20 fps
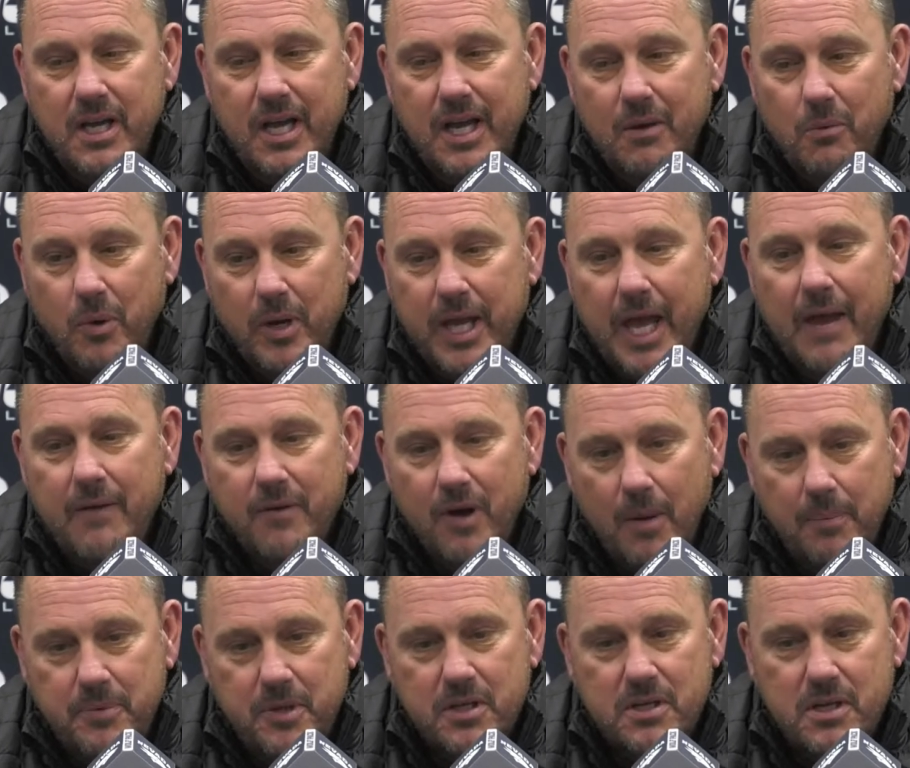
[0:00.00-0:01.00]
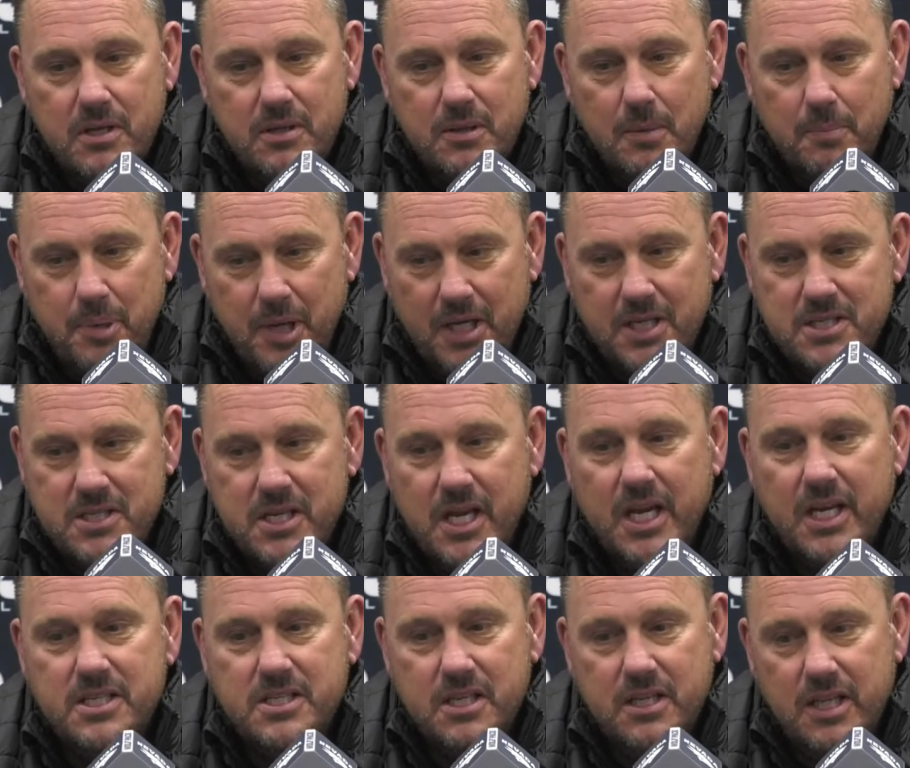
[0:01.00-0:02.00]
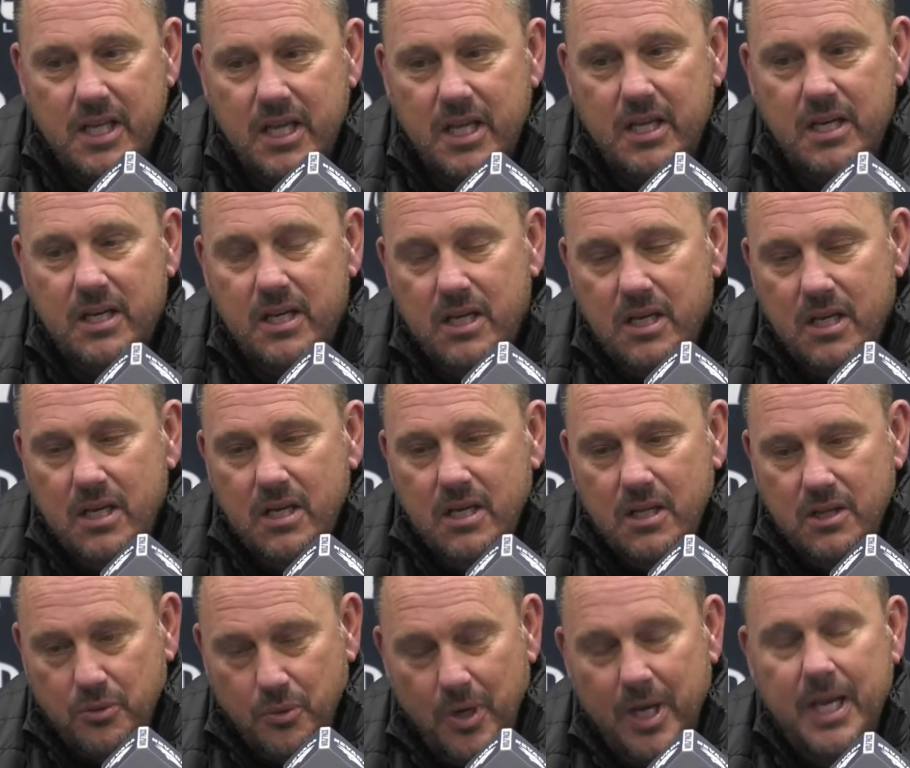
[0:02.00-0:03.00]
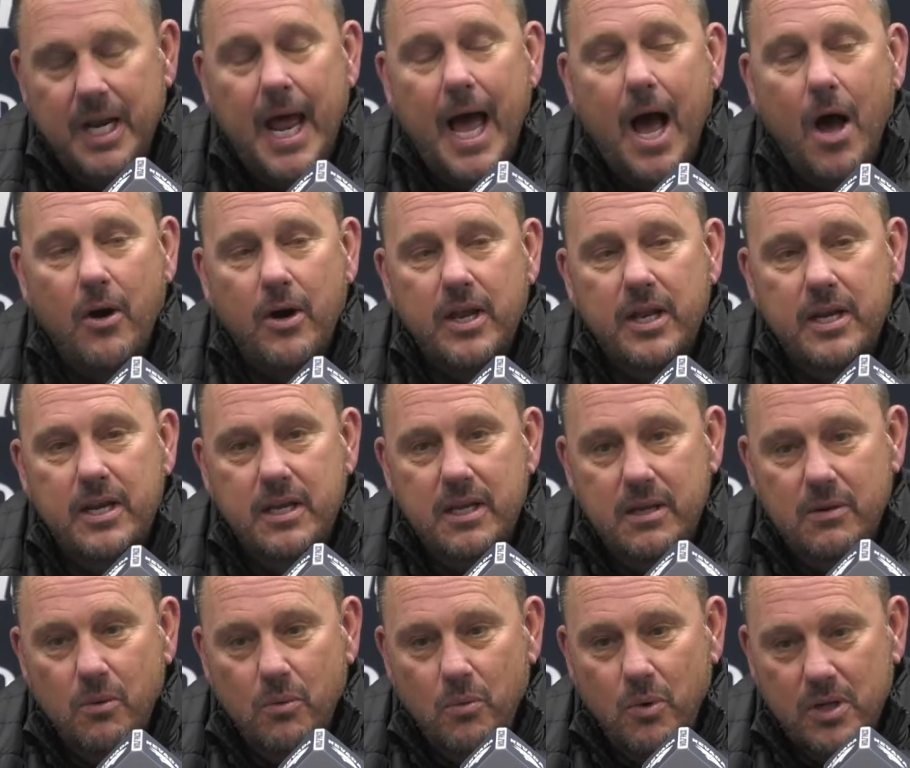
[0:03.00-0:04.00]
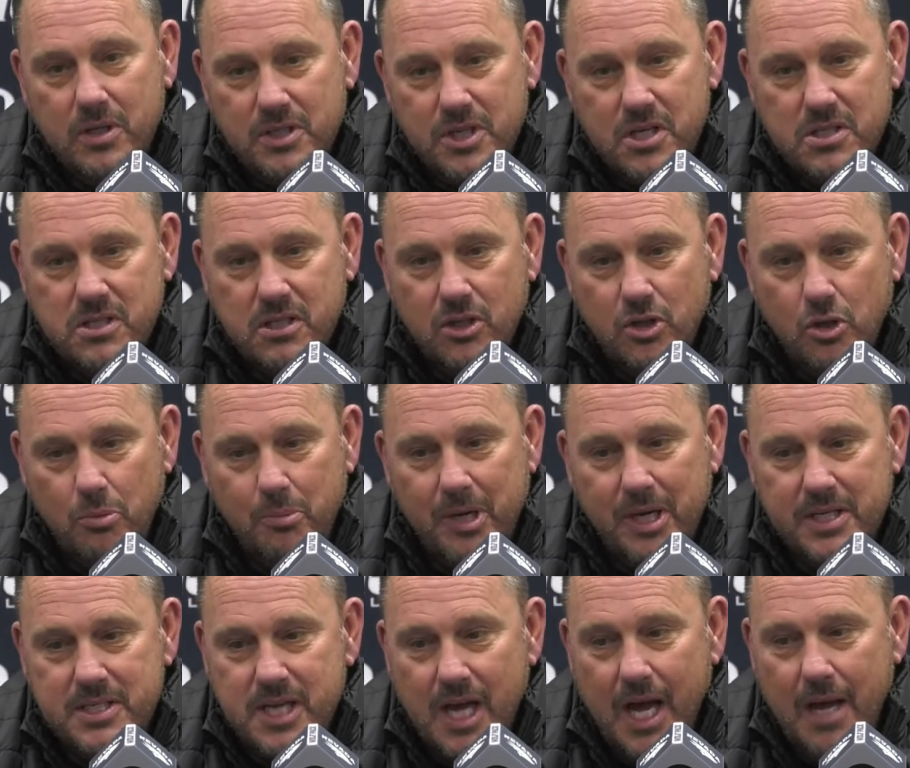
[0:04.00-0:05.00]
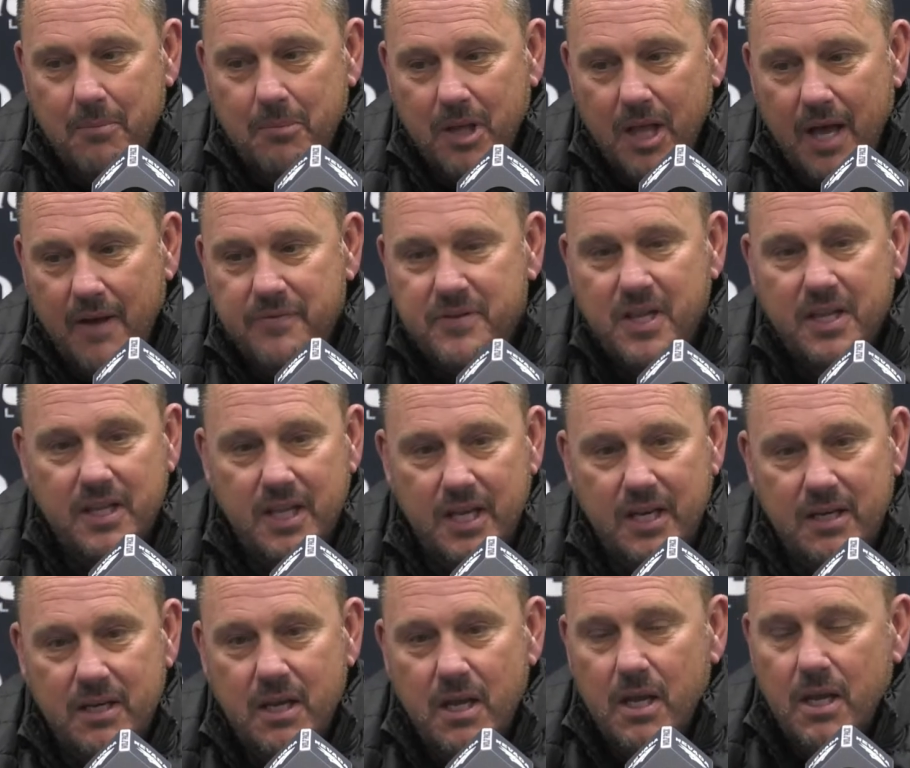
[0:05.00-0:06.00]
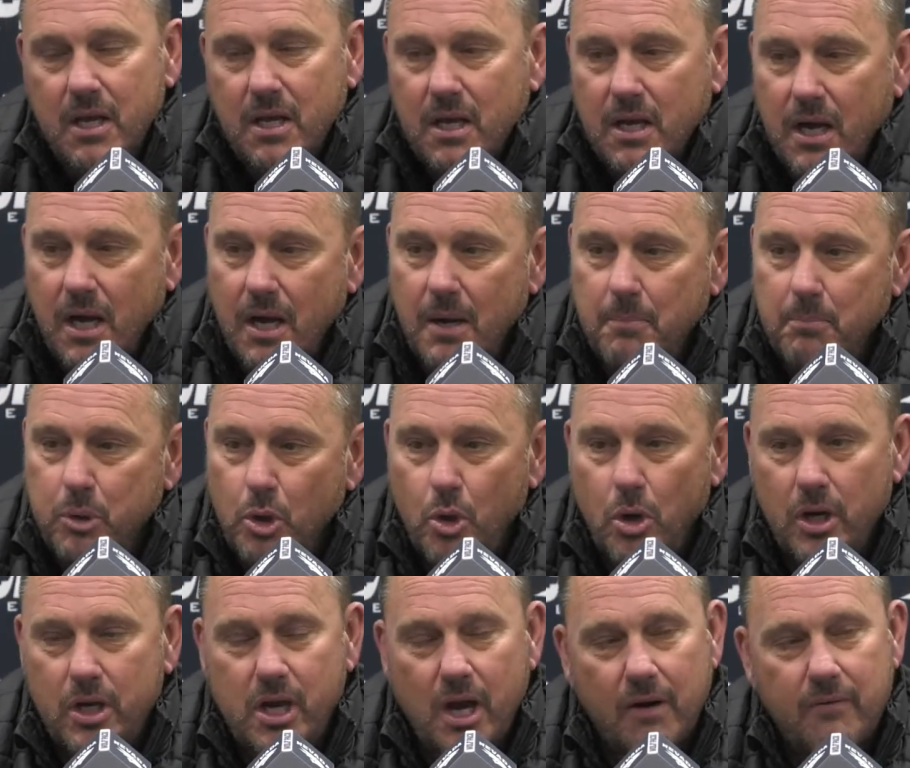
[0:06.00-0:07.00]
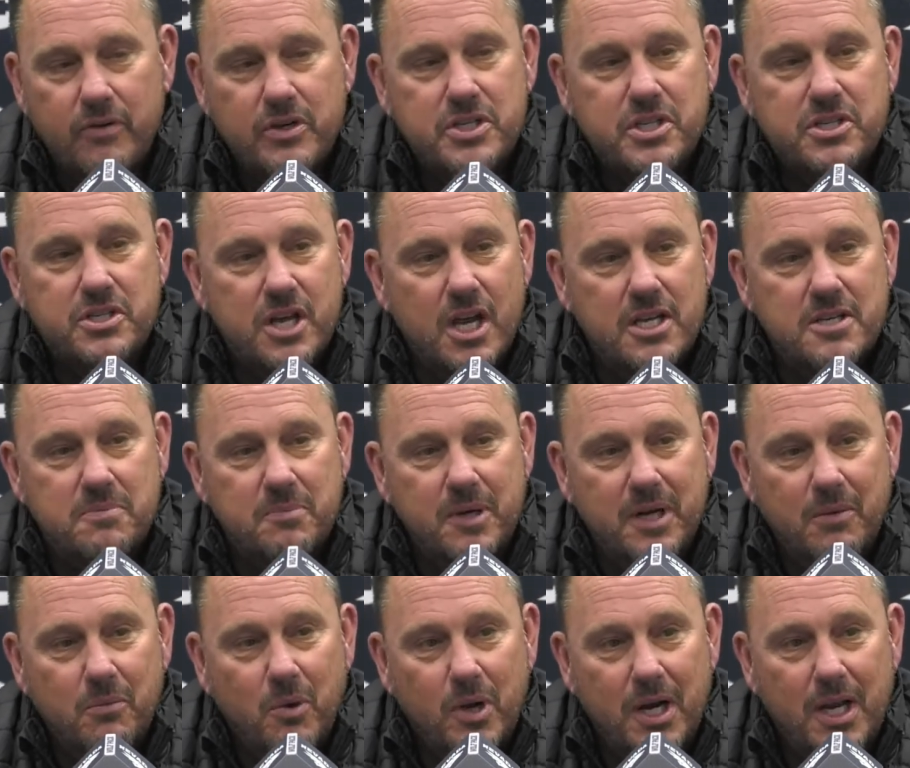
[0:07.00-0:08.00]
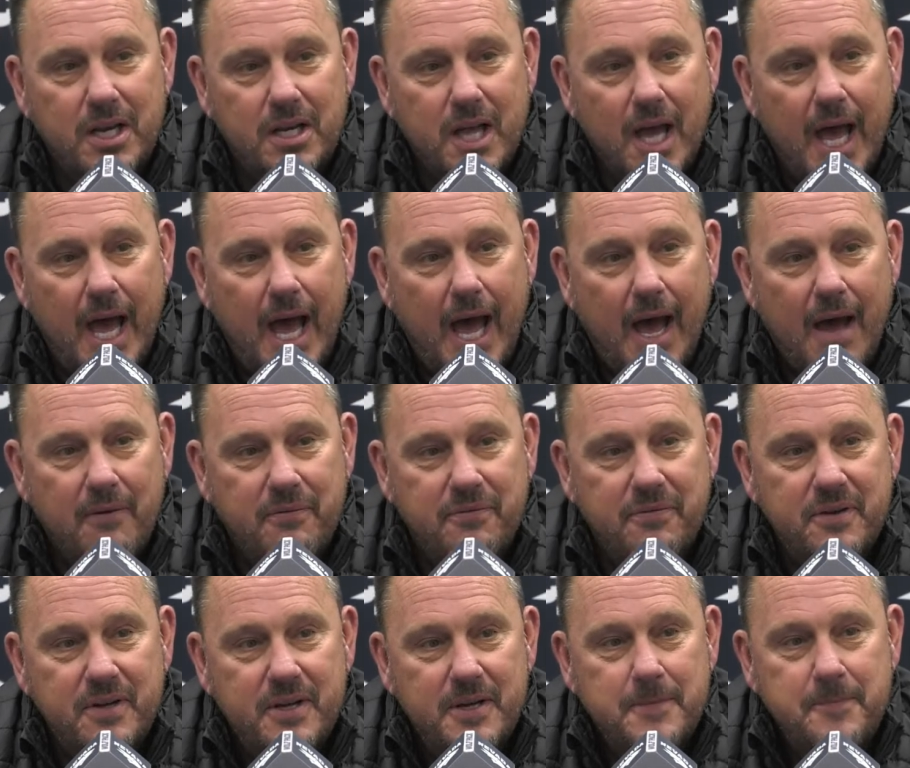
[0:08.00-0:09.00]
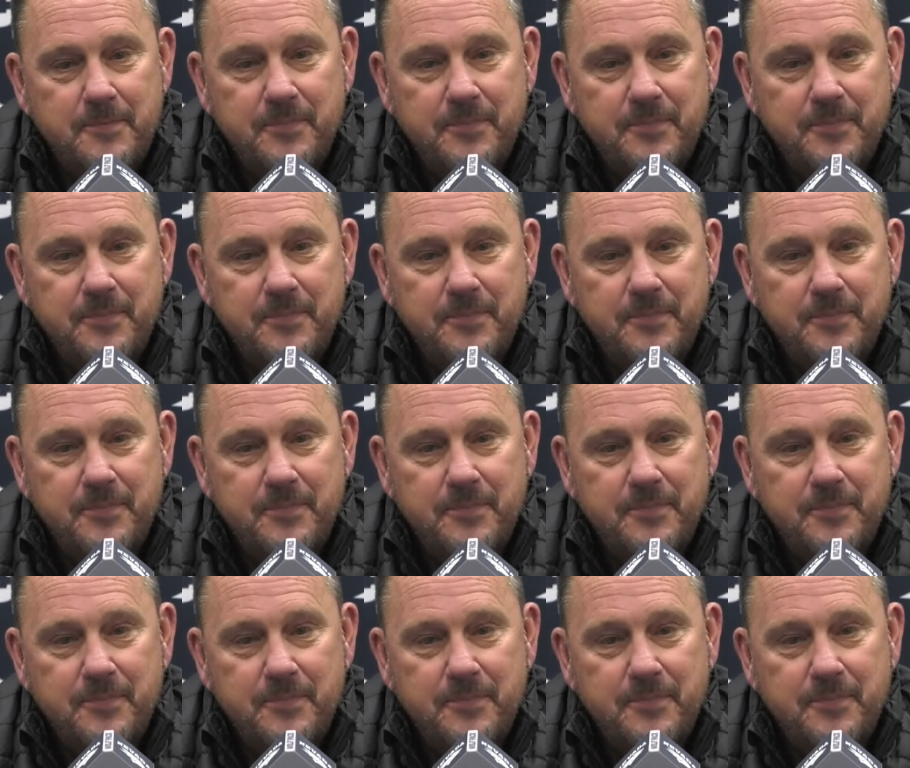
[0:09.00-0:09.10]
And we gave up the pick six, and then 3-and-outed with just a little bit of time left, and then blew a coverage adjustment and went into half